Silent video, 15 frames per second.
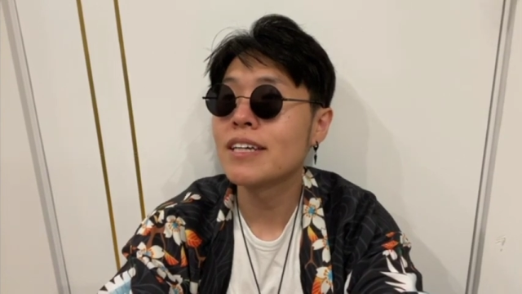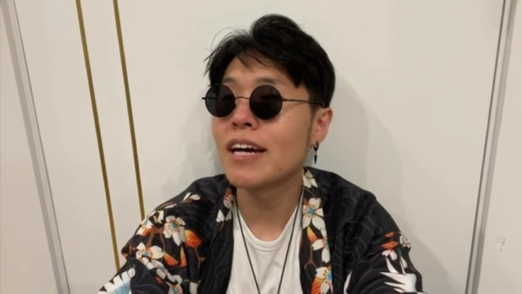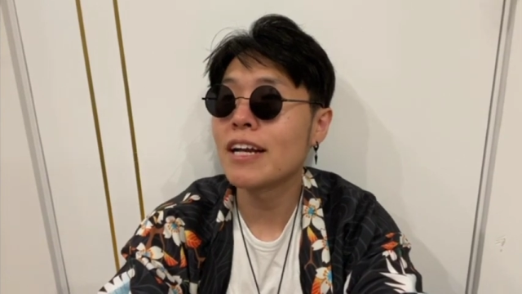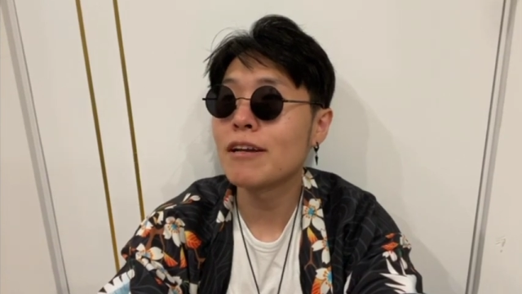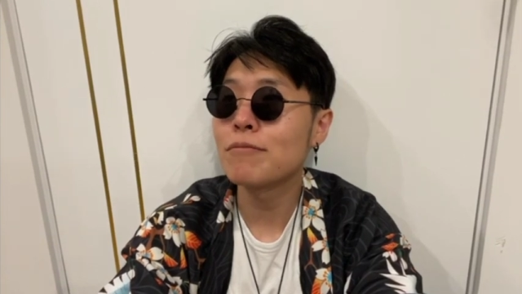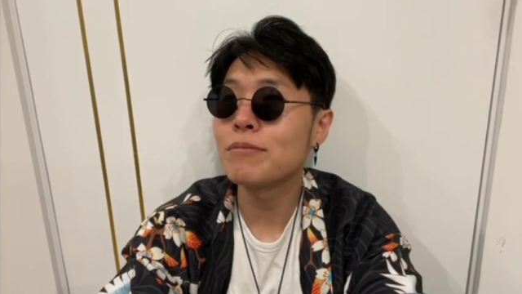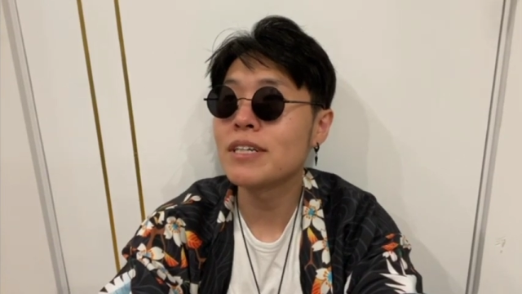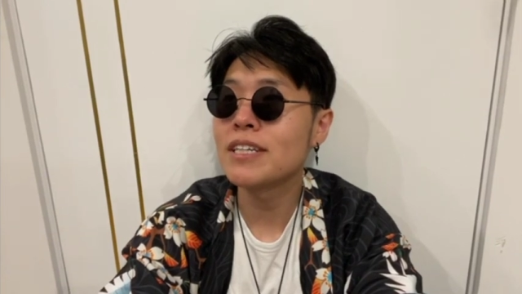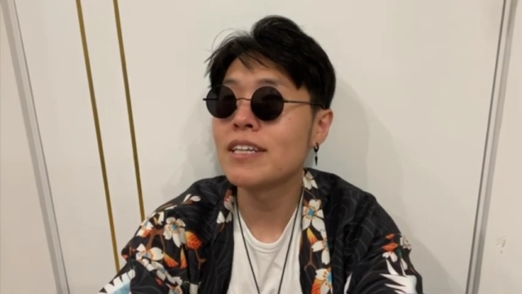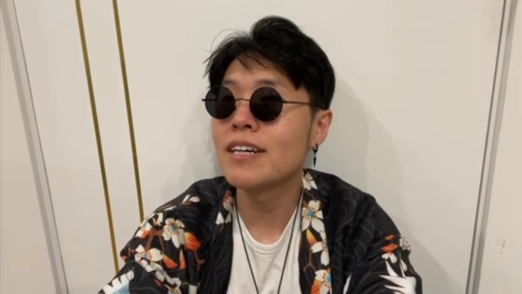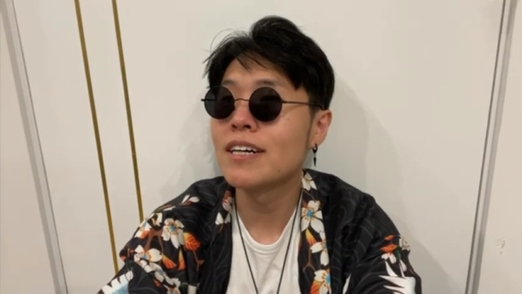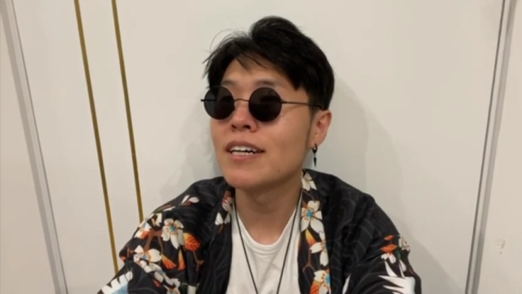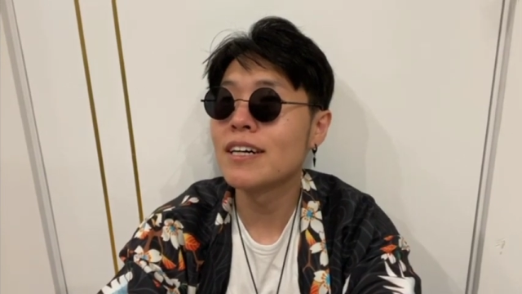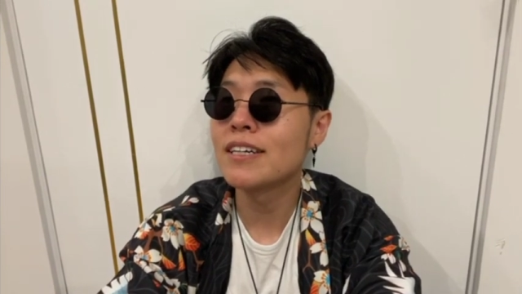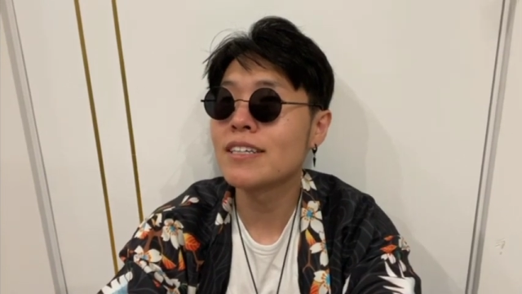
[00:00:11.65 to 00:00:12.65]

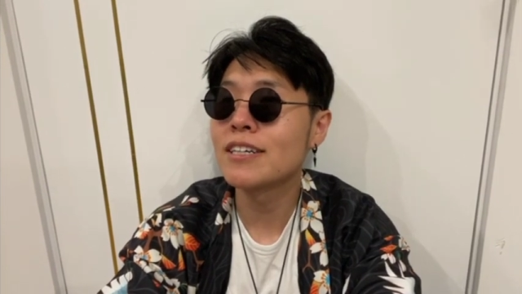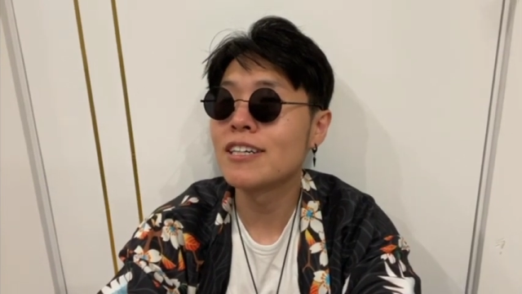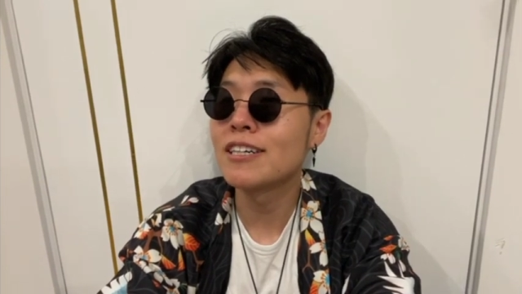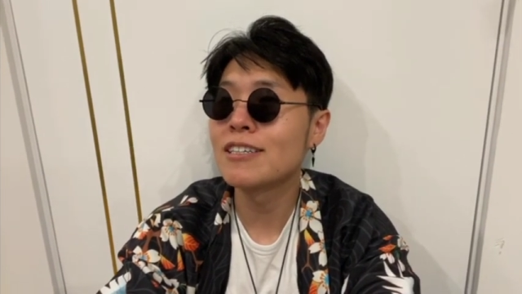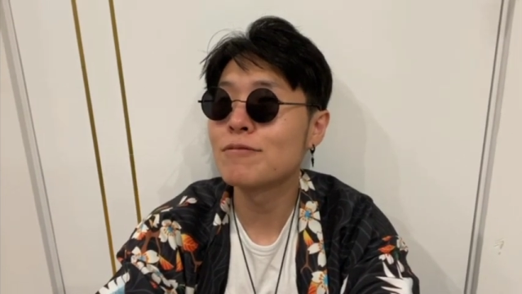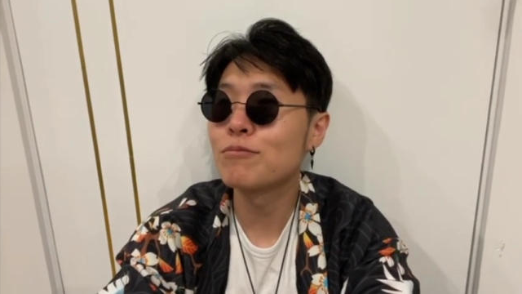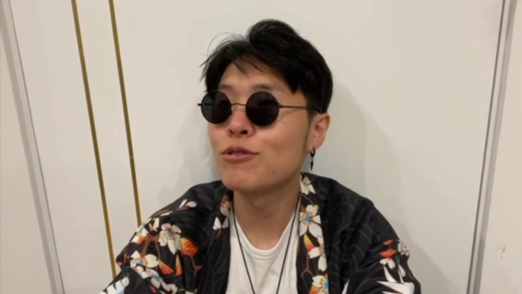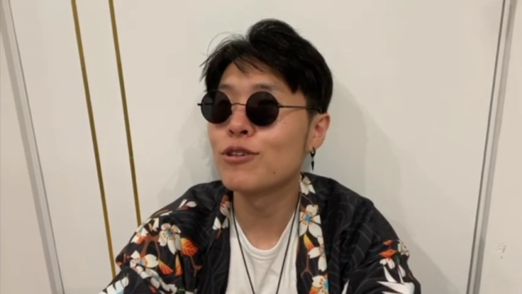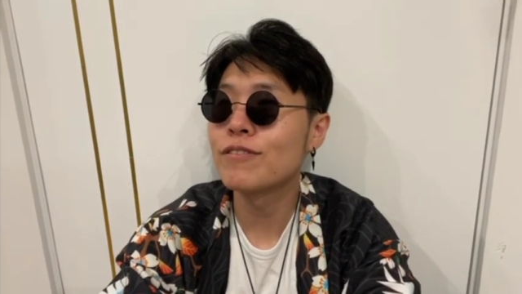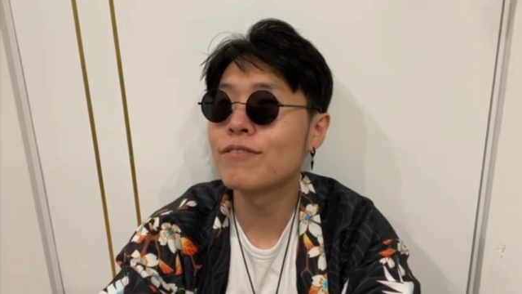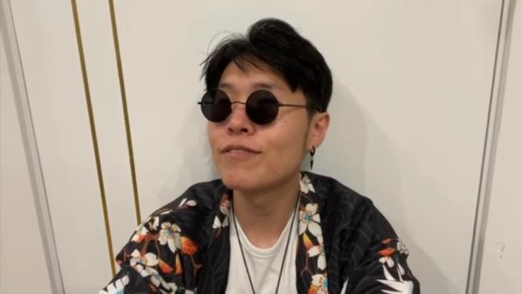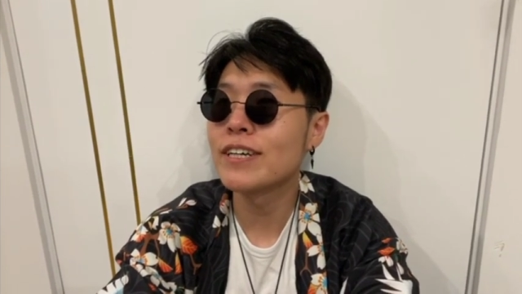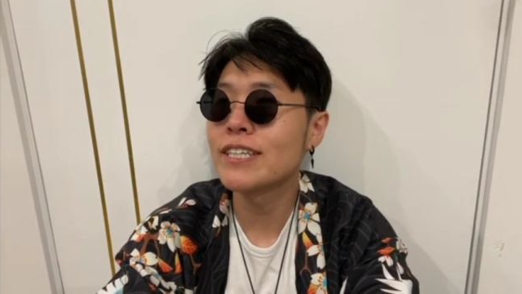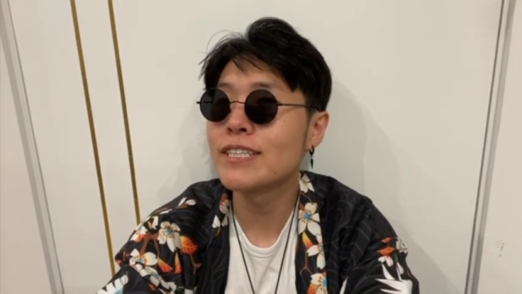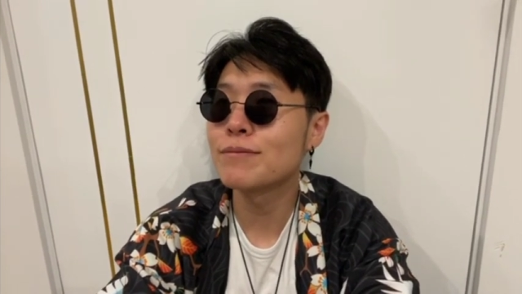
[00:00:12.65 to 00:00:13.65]
Katamina
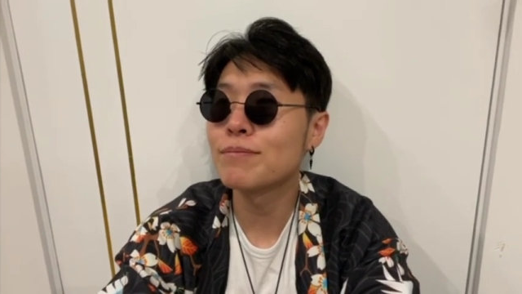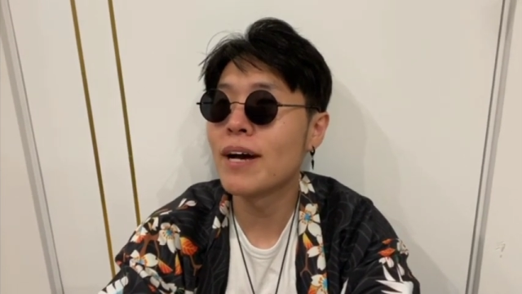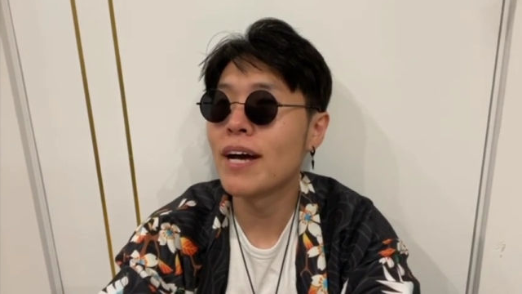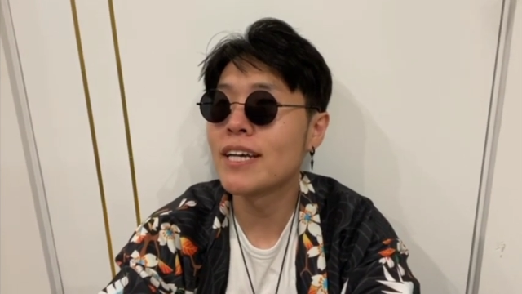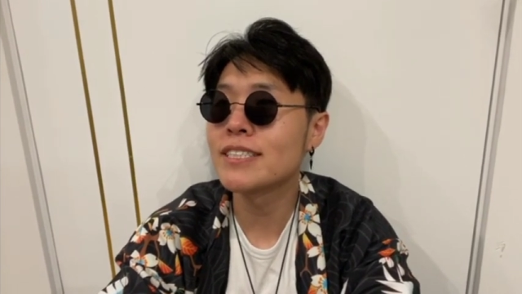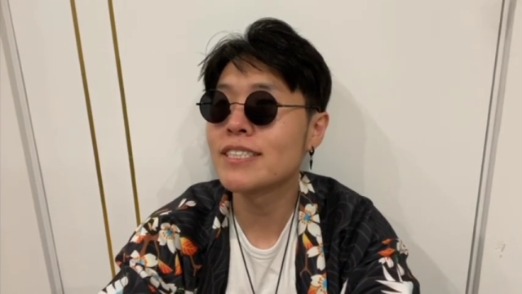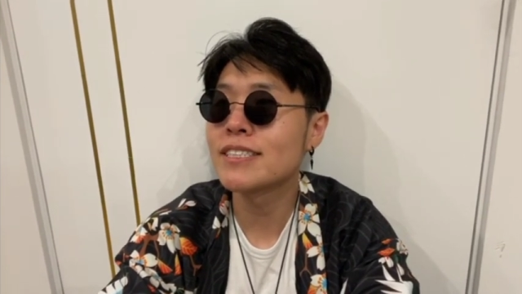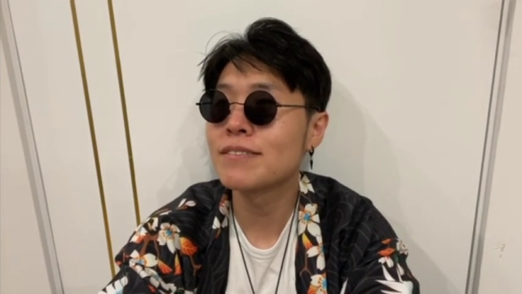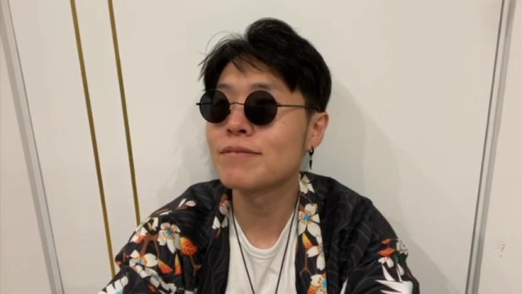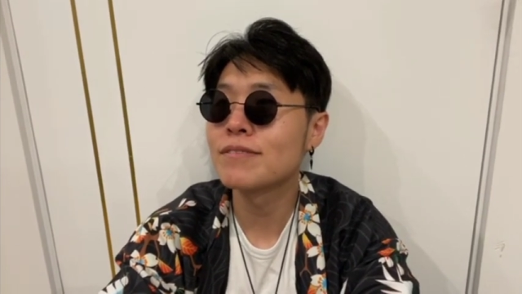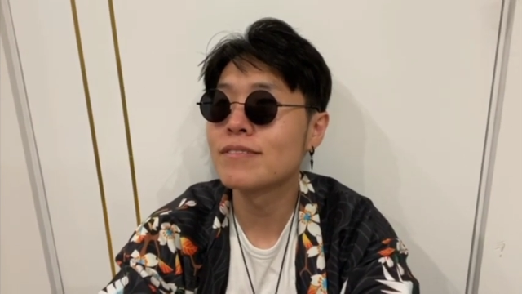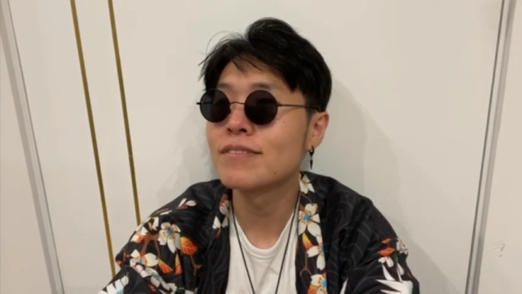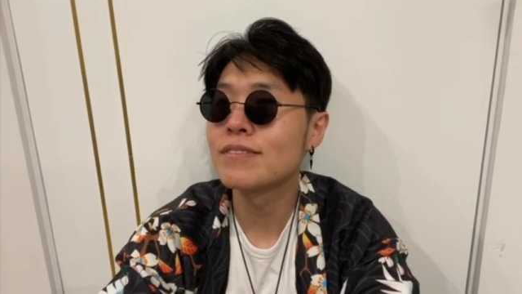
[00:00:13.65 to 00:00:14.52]
cardboard face mask.